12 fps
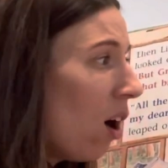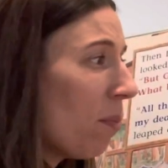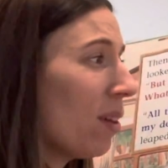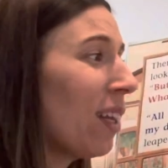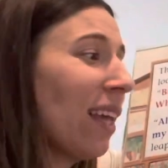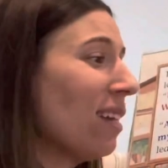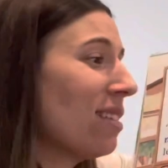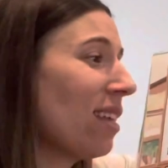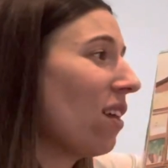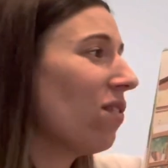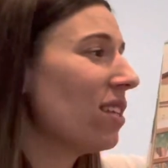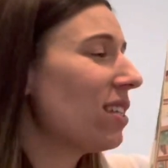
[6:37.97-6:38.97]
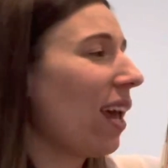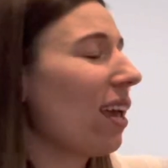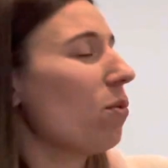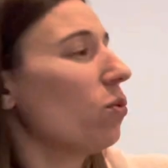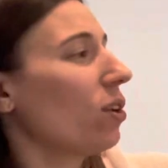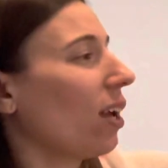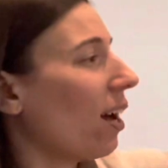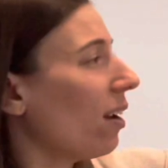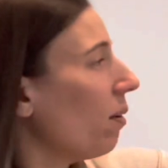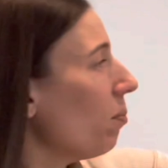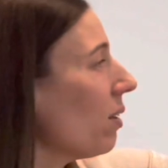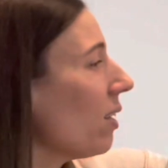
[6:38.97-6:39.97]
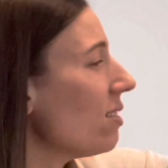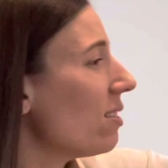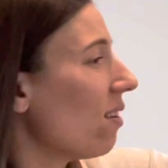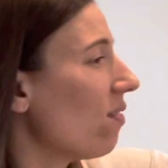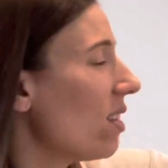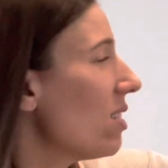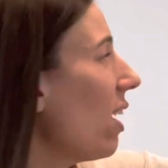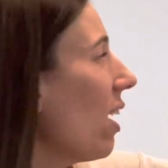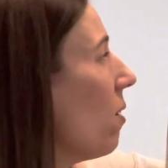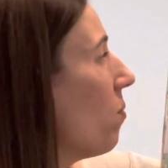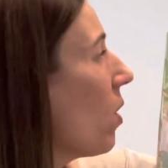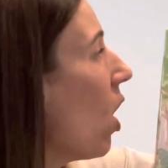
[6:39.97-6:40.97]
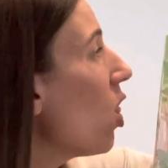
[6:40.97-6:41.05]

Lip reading: "Please save the day, woodcutter, please save the day."